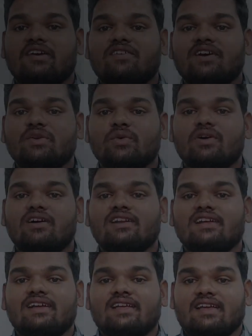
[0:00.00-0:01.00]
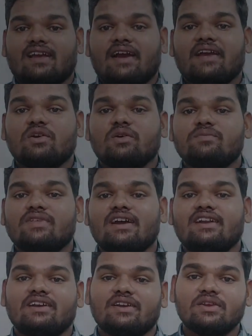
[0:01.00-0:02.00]
how are you all? I hope
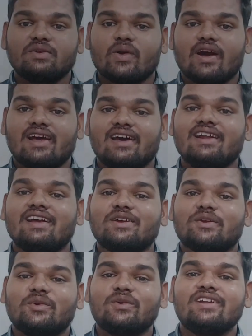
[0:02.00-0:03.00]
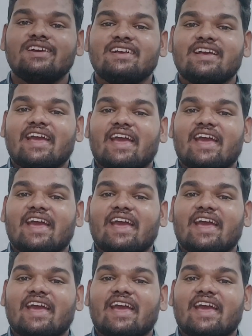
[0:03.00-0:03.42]
that you all are good.